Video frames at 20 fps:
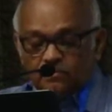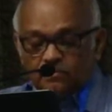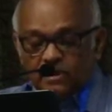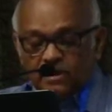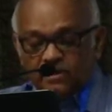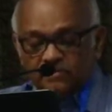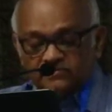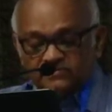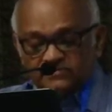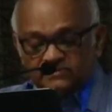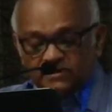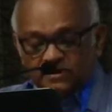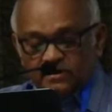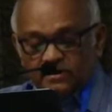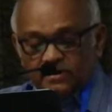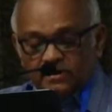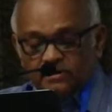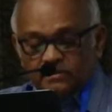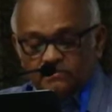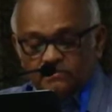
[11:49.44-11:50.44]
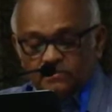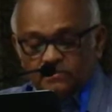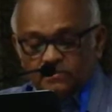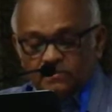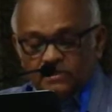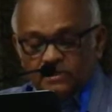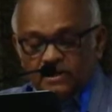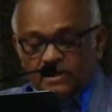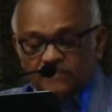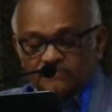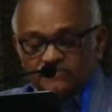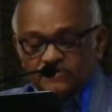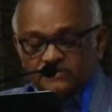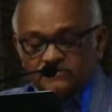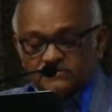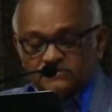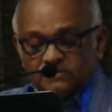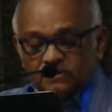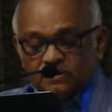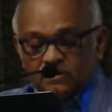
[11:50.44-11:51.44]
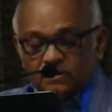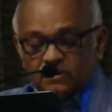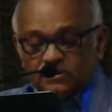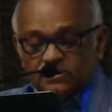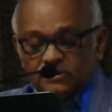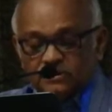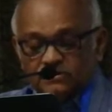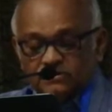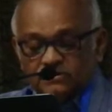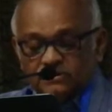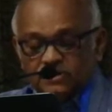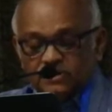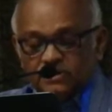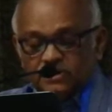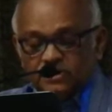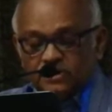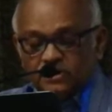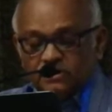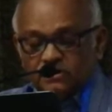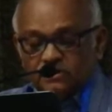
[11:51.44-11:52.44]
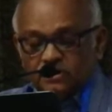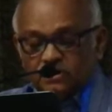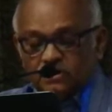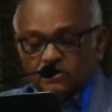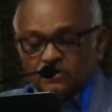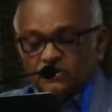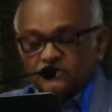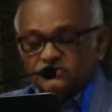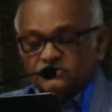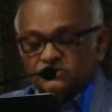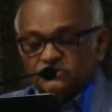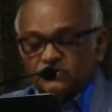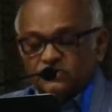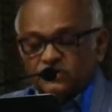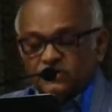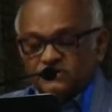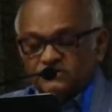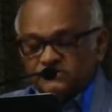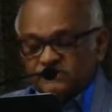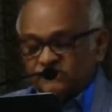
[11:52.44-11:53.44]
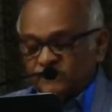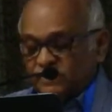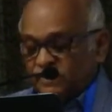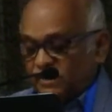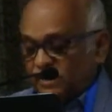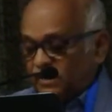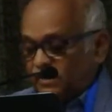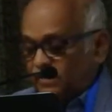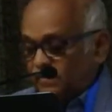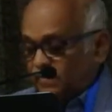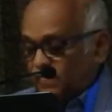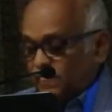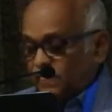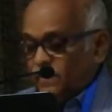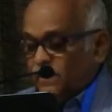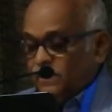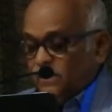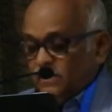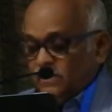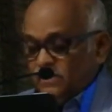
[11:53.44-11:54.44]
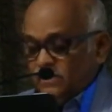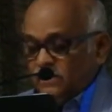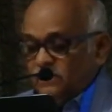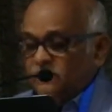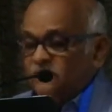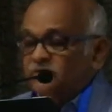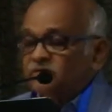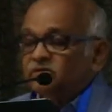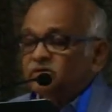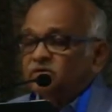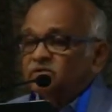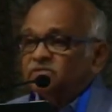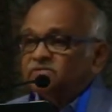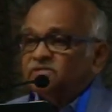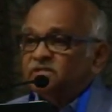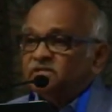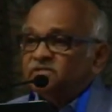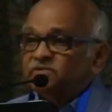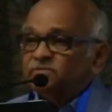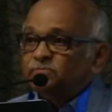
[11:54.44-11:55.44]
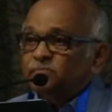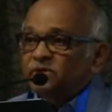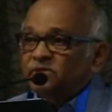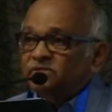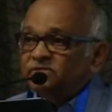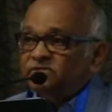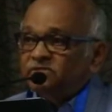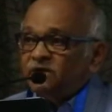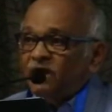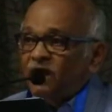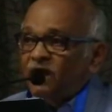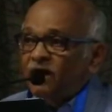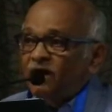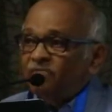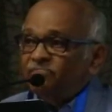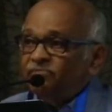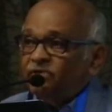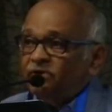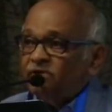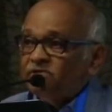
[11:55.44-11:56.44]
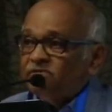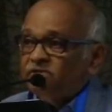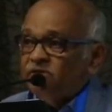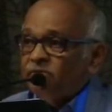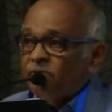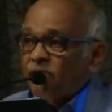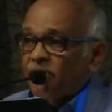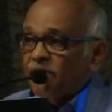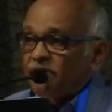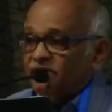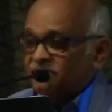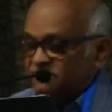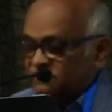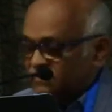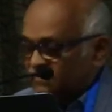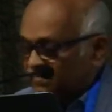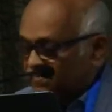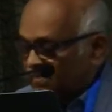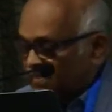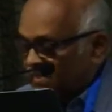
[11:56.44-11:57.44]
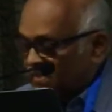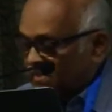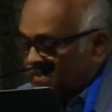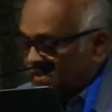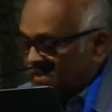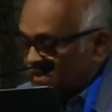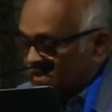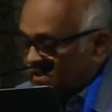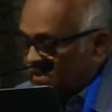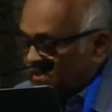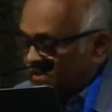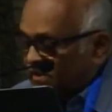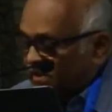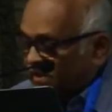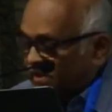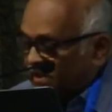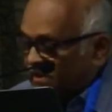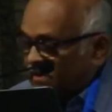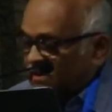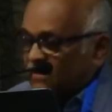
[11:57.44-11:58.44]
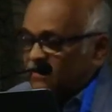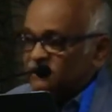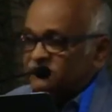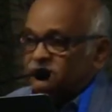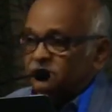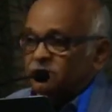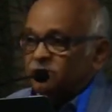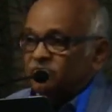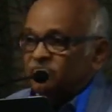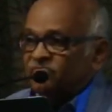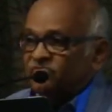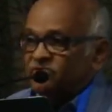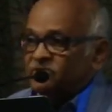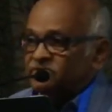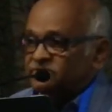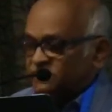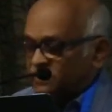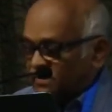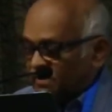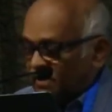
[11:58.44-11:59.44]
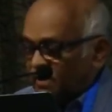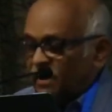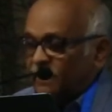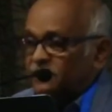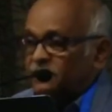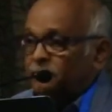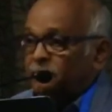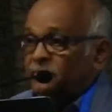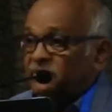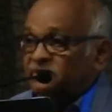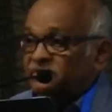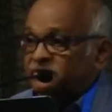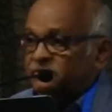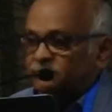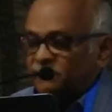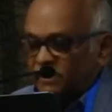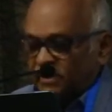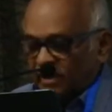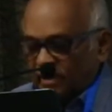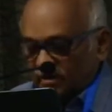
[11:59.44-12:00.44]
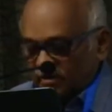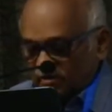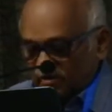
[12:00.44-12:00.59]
Balaraman sir left us on 13th August 2017. 6 months after his demise, the Kerala's first and the best medical